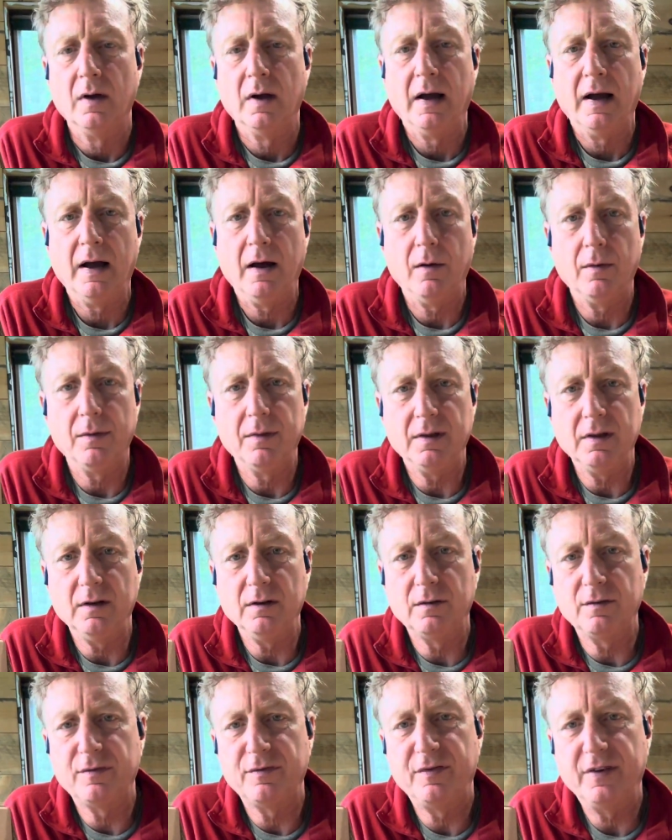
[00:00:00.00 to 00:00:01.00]
how
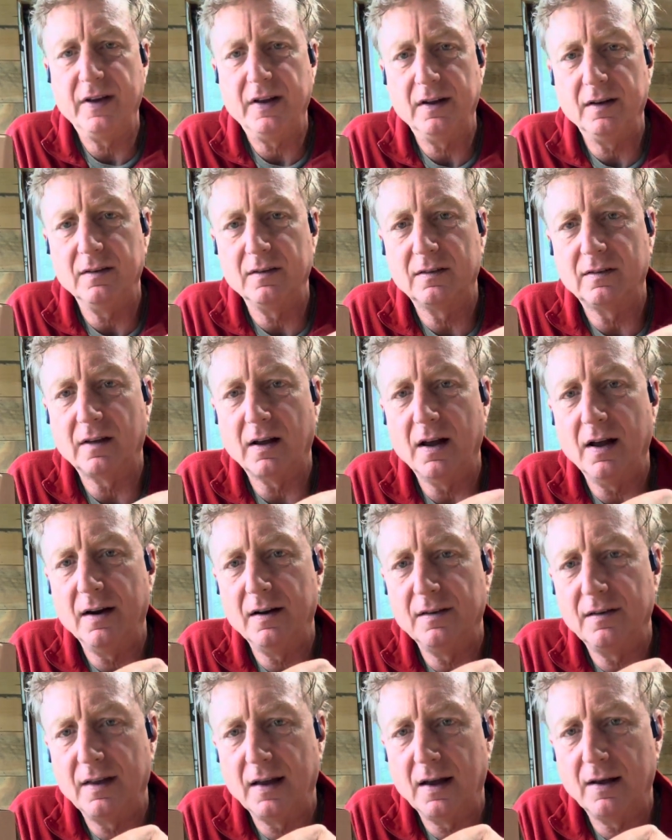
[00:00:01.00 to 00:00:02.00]
these fit inside
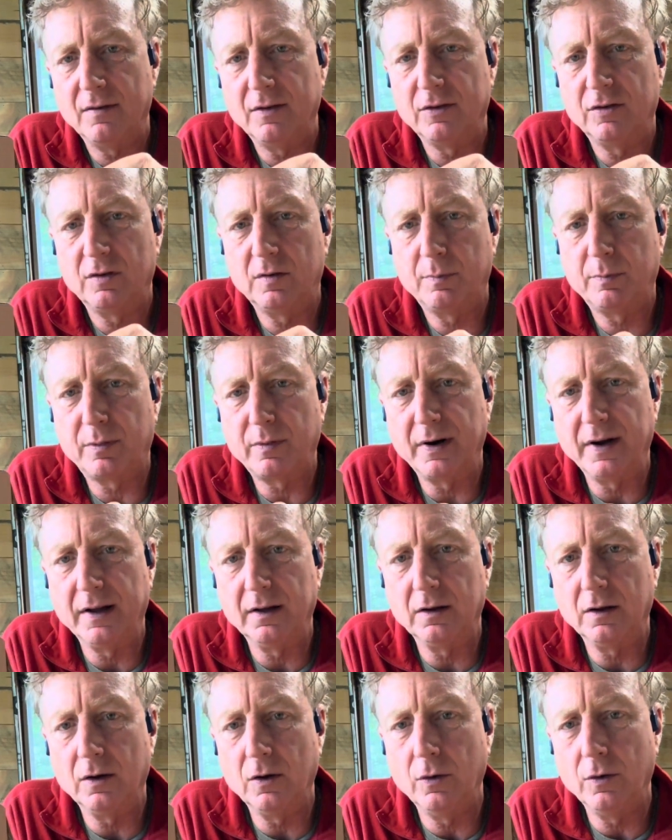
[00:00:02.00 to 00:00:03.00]
is they have a
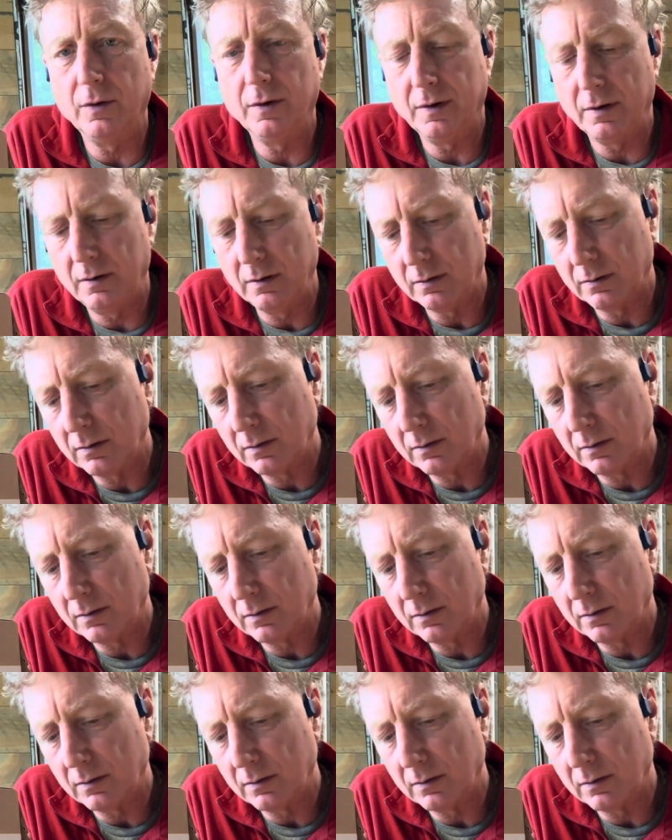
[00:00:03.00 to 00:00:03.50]
spring-loaded